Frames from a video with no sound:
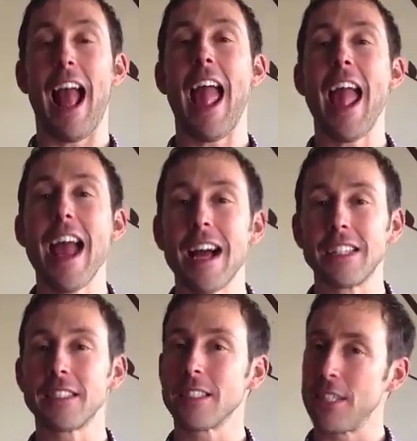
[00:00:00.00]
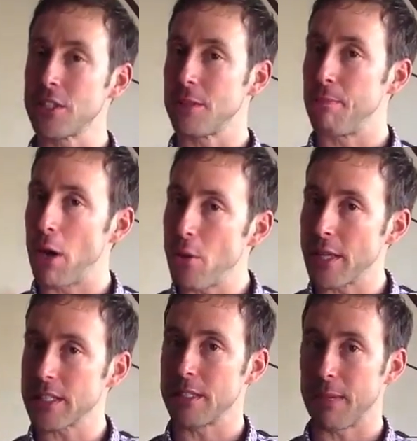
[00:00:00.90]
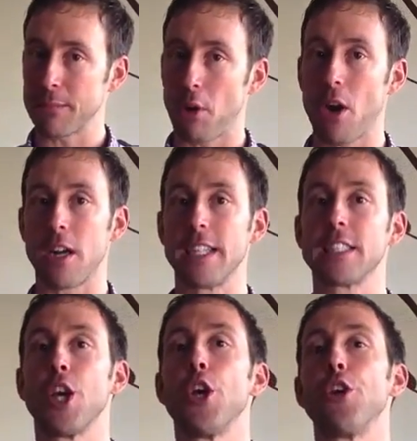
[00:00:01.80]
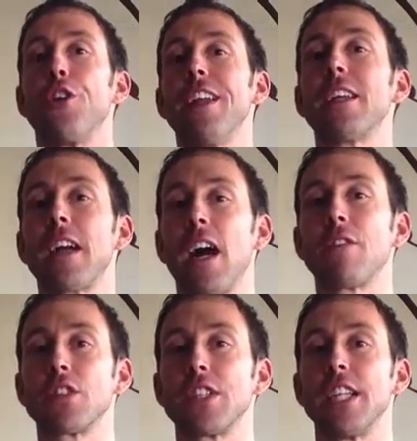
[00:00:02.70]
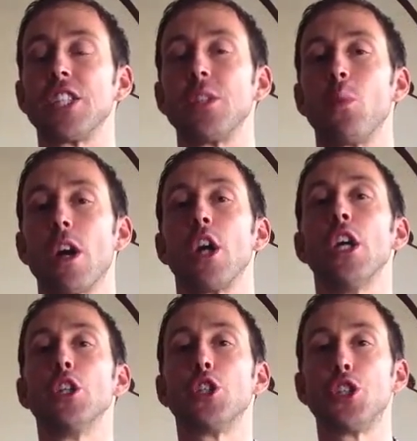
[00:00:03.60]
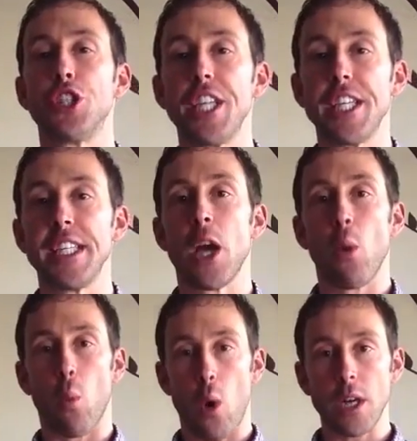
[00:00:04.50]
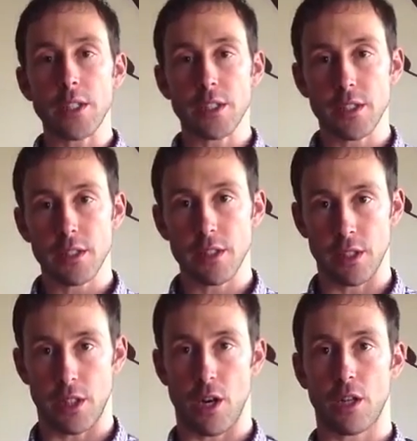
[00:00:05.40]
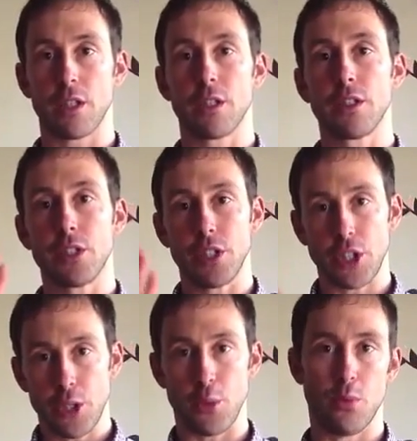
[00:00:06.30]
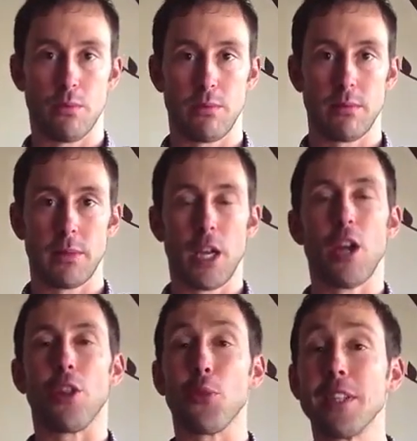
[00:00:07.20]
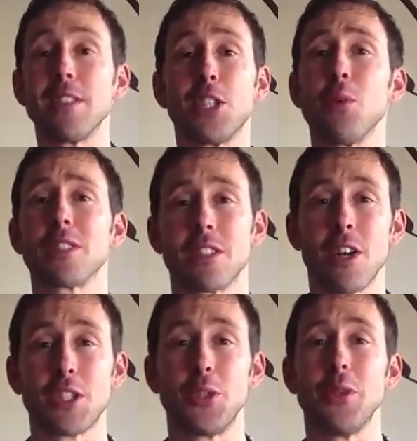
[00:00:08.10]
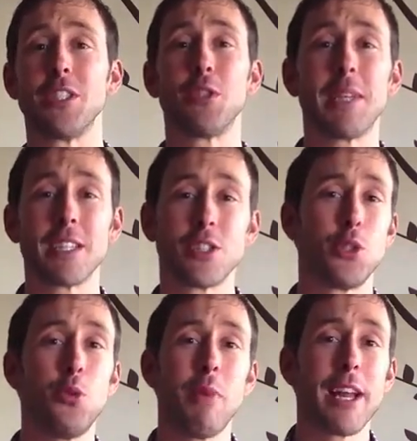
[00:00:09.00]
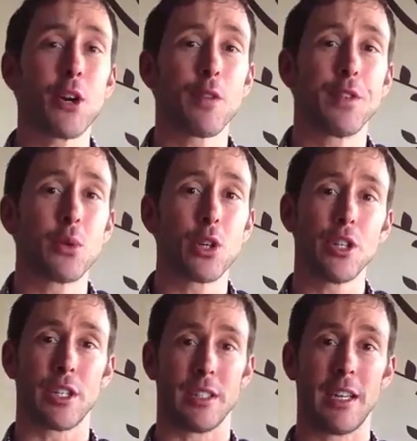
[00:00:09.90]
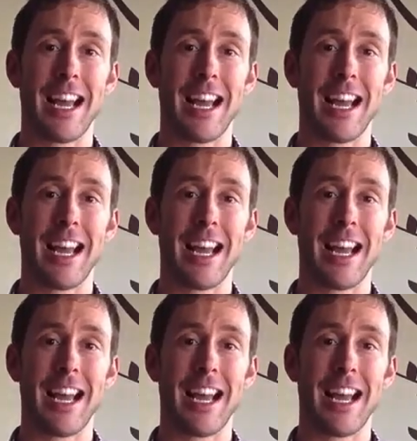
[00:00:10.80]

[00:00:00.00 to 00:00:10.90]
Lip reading: And here's the bonus, the best part is you're in a conversation where she wants to talk to you. The reason she wants to talk to you is because you made her feel good.